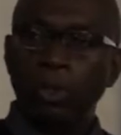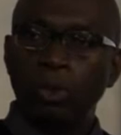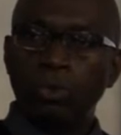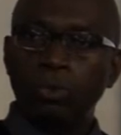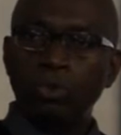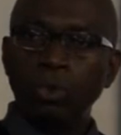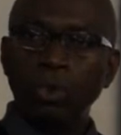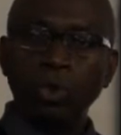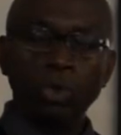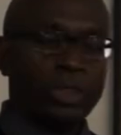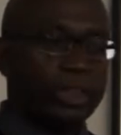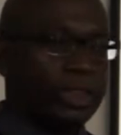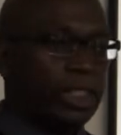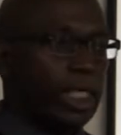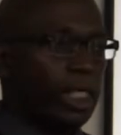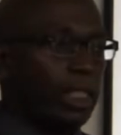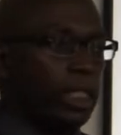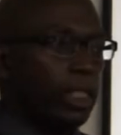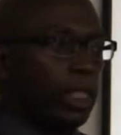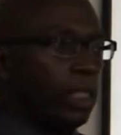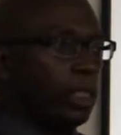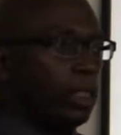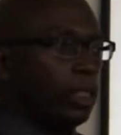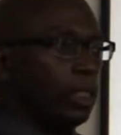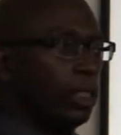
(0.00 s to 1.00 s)
role
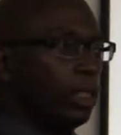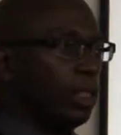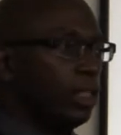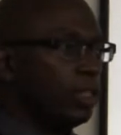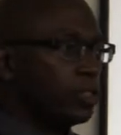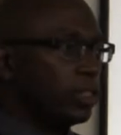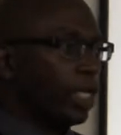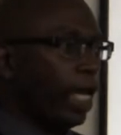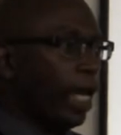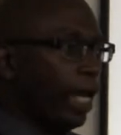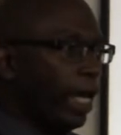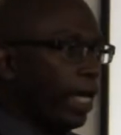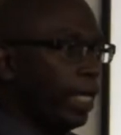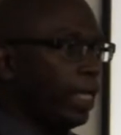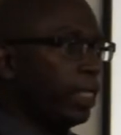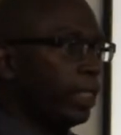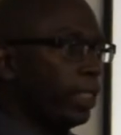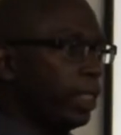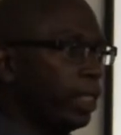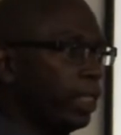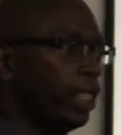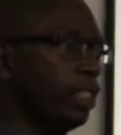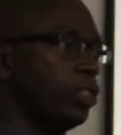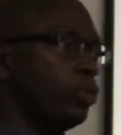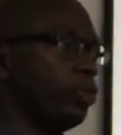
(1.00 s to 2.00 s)
tenure is high,
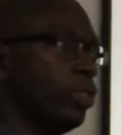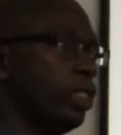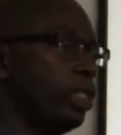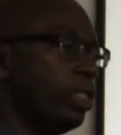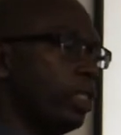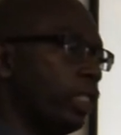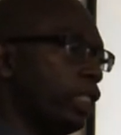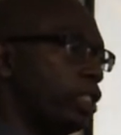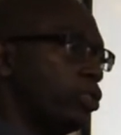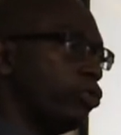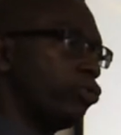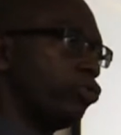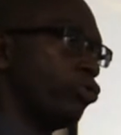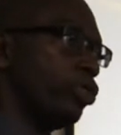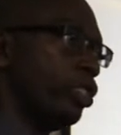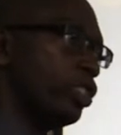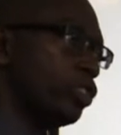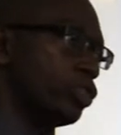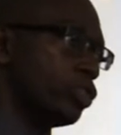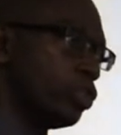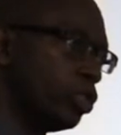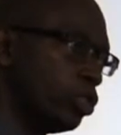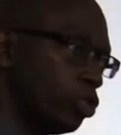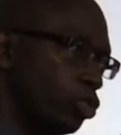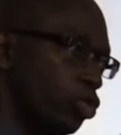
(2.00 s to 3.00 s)
it will
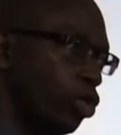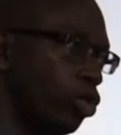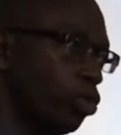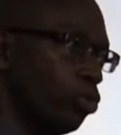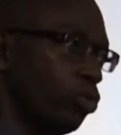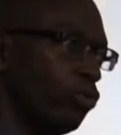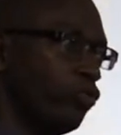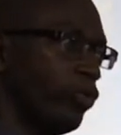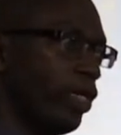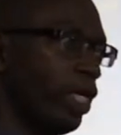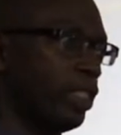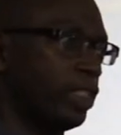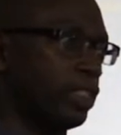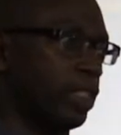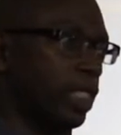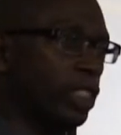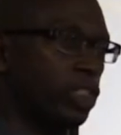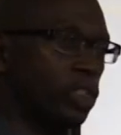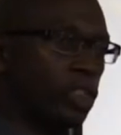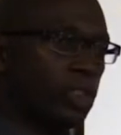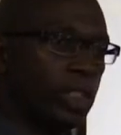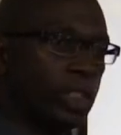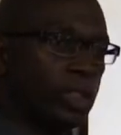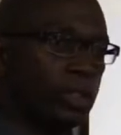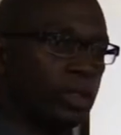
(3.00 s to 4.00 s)
increase turnover
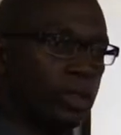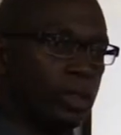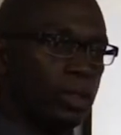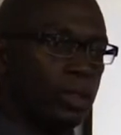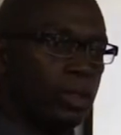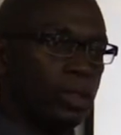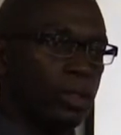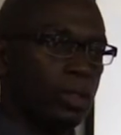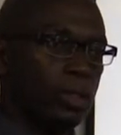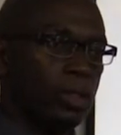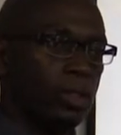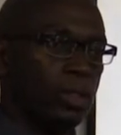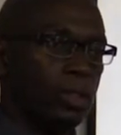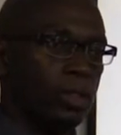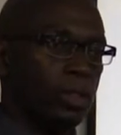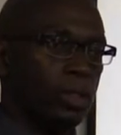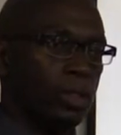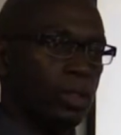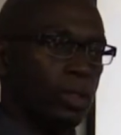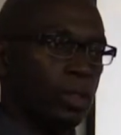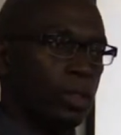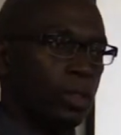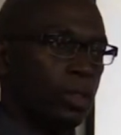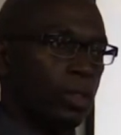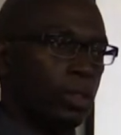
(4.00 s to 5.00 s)
intention.
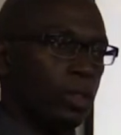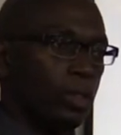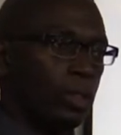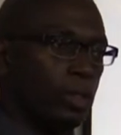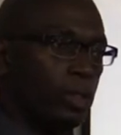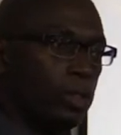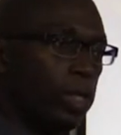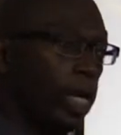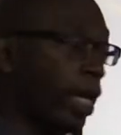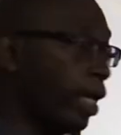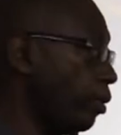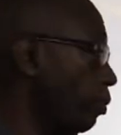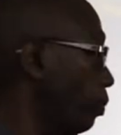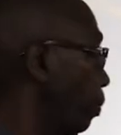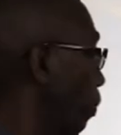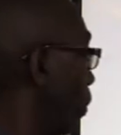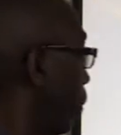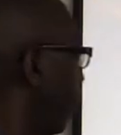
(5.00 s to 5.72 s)
Right?